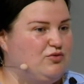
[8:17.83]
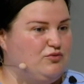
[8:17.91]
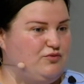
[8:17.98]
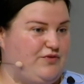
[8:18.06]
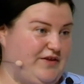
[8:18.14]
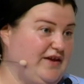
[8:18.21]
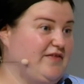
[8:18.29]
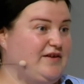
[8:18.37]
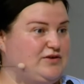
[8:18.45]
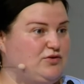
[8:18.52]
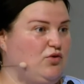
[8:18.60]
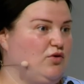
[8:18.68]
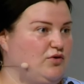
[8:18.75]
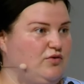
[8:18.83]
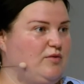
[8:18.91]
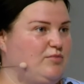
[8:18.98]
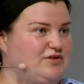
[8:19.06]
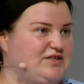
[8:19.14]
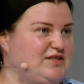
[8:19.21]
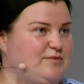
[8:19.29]
who think that, oh, you
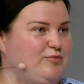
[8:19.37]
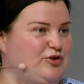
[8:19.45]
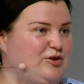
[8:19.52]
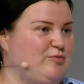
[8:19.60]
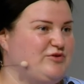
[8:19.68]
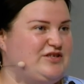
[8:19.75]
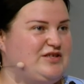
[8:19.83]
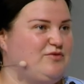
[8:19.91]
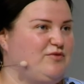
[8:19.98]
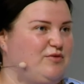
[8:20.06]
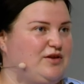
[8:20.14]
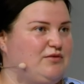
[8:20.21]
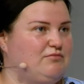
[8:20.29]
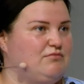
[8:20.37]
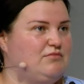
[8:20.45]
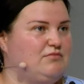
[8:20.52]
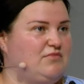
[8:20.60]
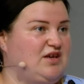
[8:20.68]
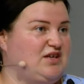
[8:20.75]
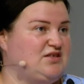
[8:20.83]
are posit body positive queen.
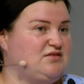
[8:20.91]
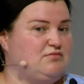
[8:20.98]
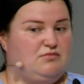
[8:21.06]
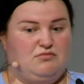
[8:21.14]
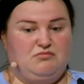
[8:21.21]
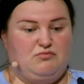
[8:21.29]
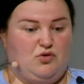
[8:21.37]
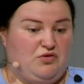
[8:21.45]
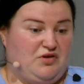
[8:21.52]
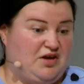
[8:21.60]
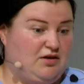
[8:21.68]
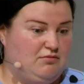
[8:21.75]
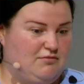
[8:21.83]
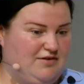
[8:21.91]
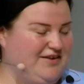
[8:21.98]
Yes? Okay.